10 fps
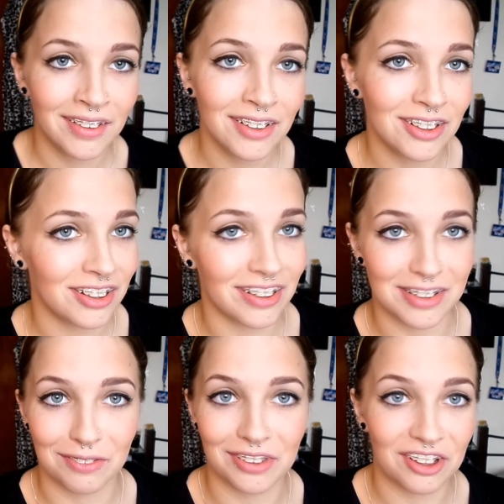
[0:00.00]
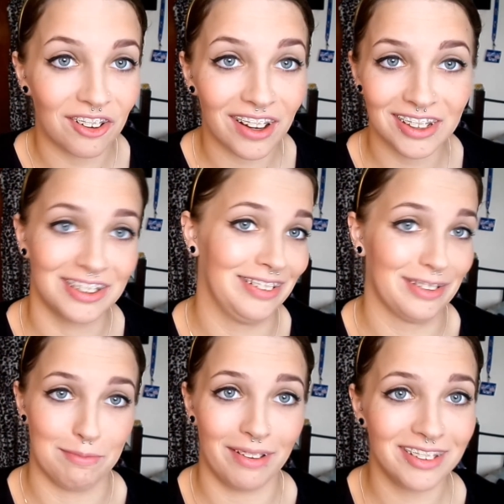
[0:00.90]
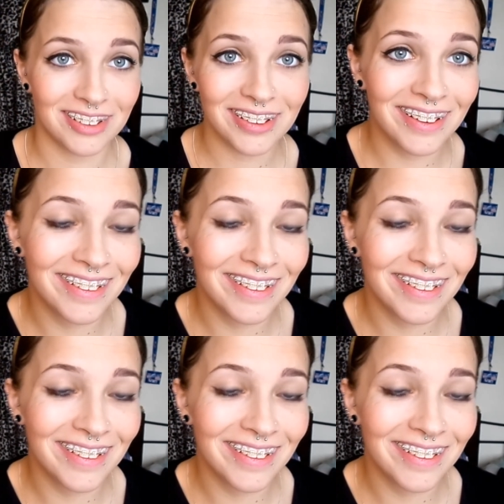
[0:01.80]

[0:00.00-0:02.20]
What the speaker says: she does everything right because she looks amazing.